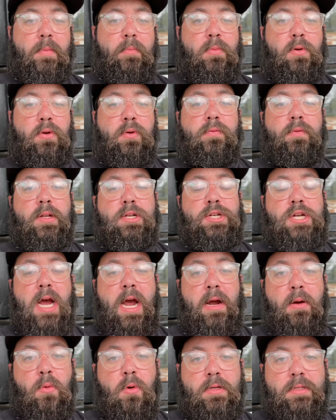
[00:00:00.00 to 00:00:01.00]
Move the
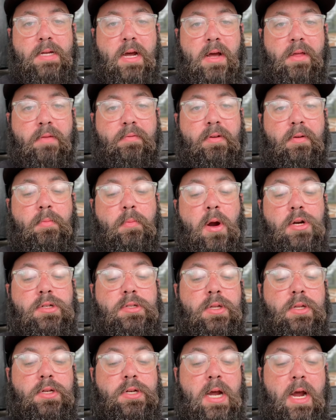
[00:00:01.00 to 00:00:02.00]
Jaguars down the field, march
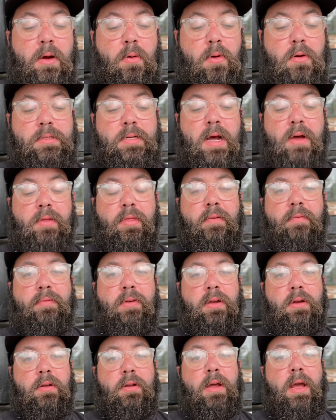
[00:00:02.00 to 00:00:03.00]
the Jaguars down the
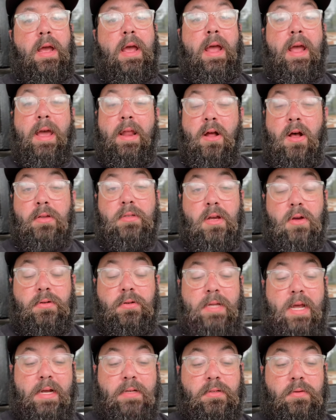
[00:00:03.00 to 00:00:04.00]
field, and also
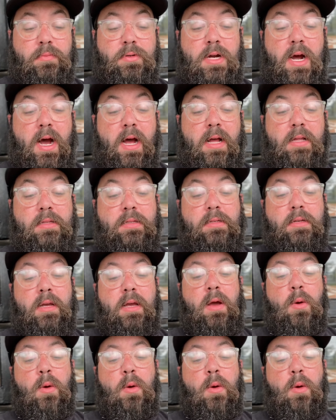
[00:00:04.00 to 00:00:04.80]
take some shots.